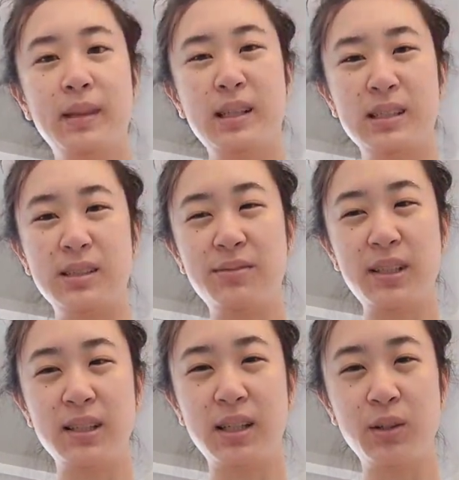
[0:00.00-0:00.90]
Because um, the
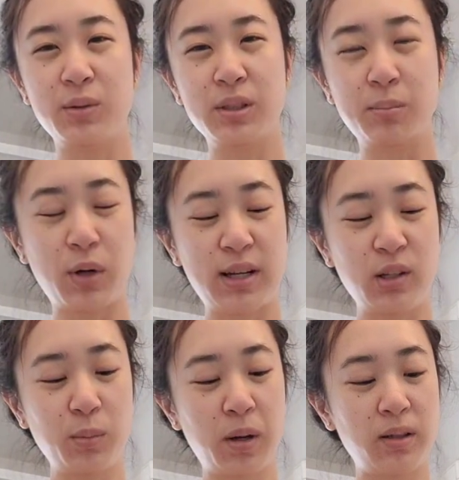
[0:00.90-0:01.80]
face I use the brand
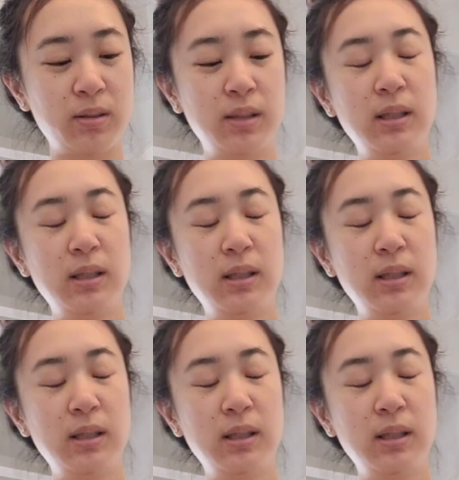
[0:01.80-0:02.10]
new bottle.